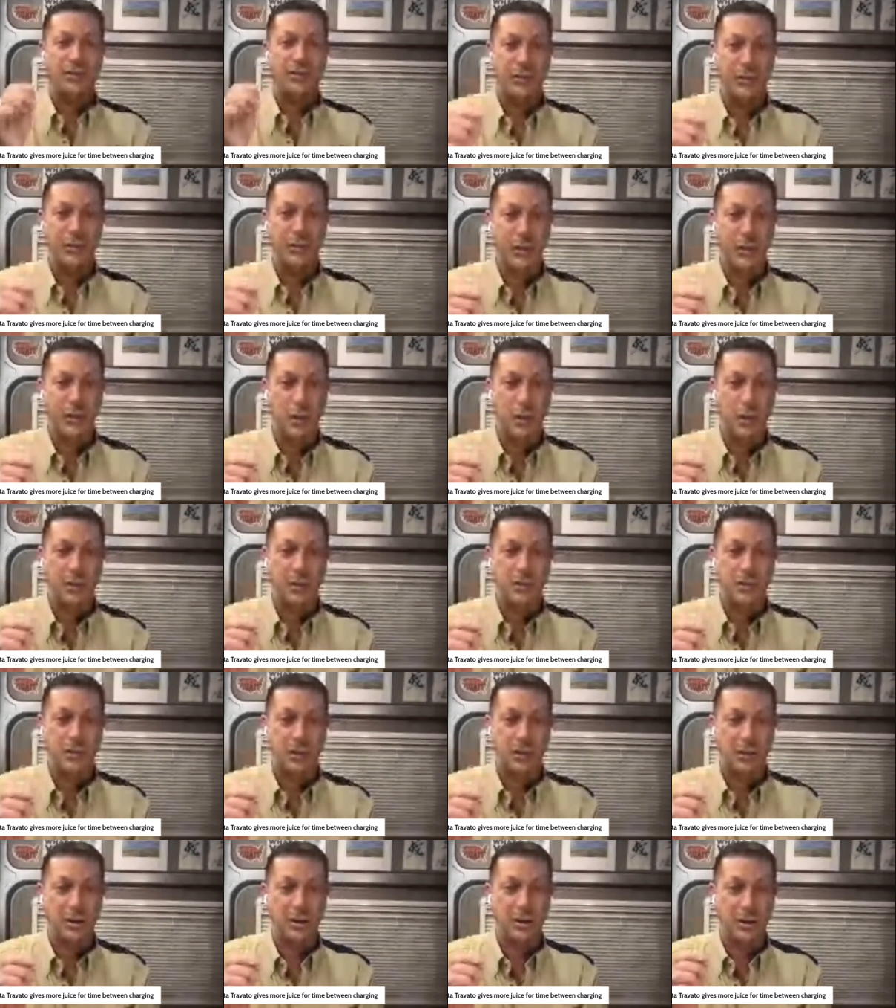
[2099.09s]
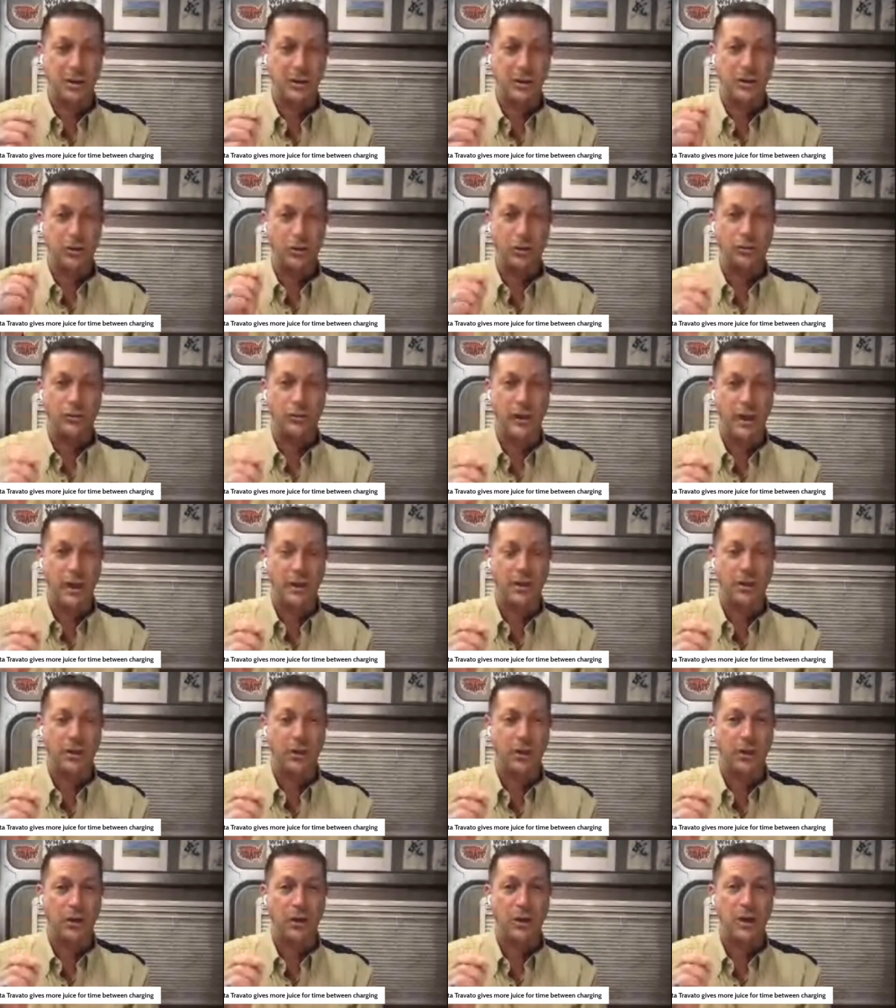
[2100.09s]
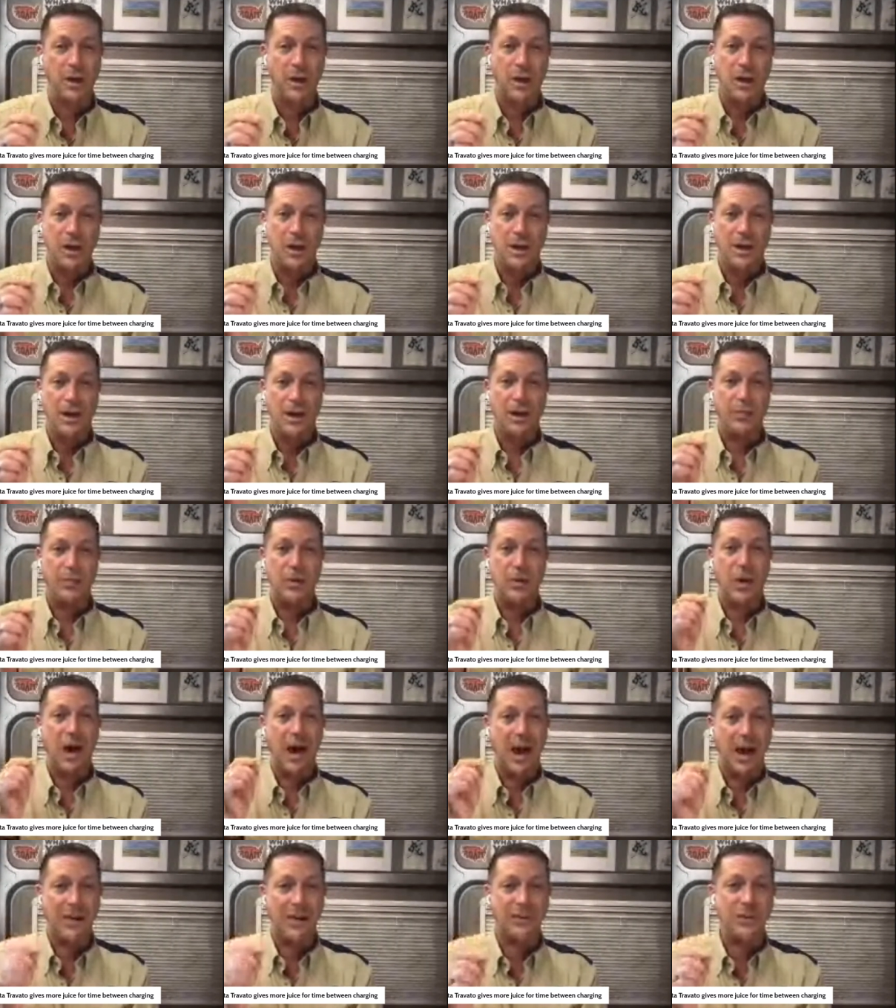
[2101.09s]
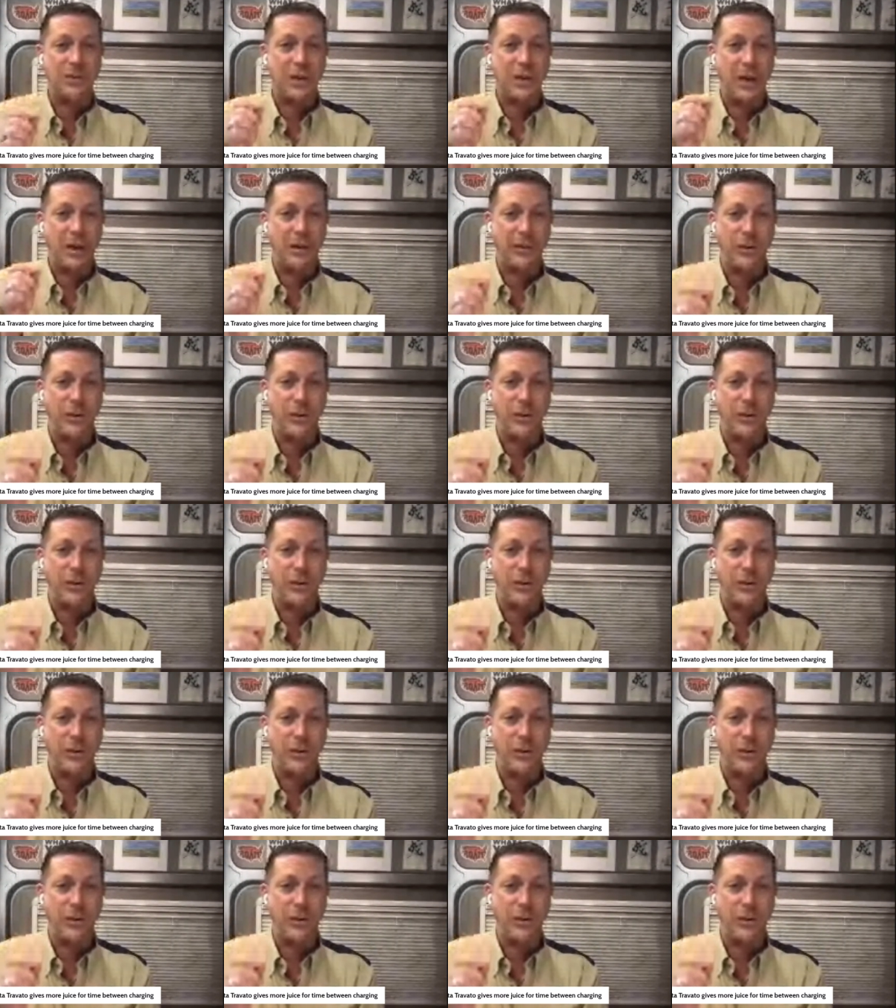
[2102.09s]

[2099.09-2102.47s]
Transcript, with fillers: Volta equipped is on your radar, um, you have to